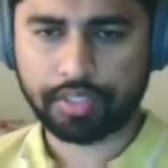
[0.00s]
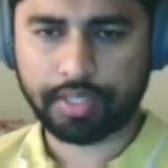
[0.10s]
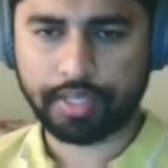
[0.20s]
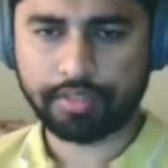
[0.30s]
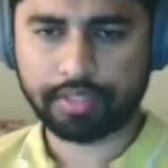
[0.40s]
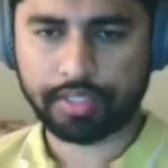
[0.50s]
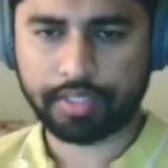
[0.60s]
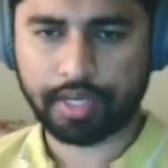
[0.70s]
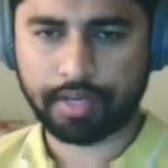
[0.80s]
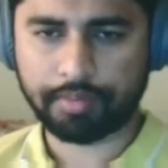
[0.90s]
the inside
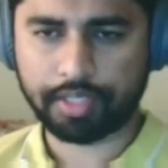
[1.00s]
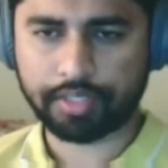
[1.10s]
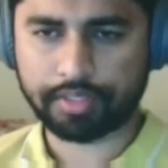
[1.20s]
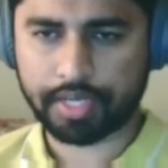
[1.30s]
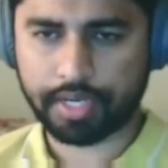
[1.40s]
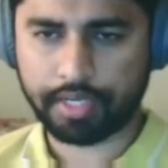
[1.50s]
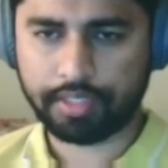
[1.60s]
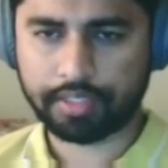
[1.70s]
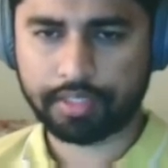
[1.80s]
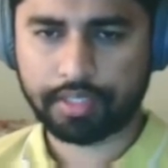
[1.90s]
diameter is 8,
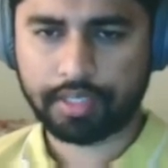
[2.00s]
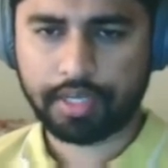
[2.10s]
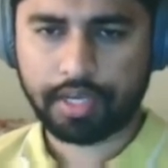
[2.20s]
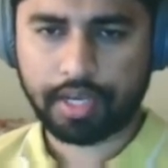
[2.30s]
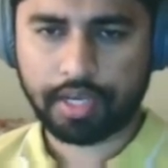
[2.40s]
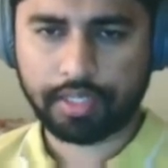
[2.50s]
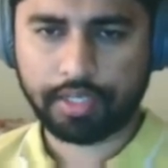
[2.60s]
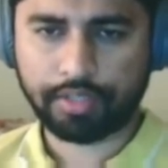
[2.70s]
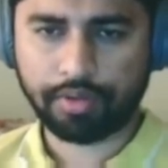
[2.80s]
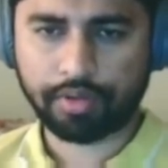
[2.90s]
and
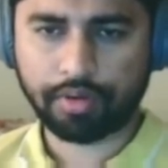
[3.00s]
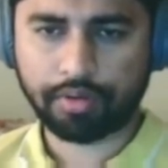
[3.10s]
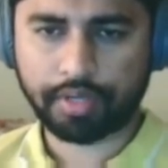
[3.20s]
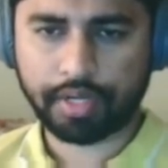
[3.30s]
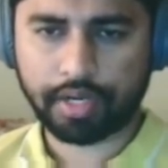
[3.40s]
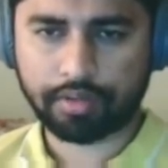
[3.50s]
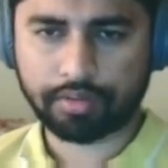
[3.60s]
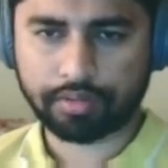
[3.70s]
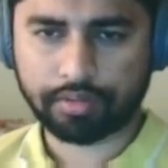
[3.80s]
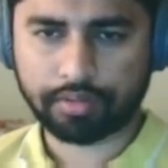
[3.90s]
it will go
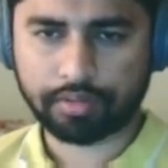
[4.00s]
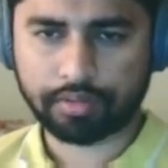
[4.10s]
down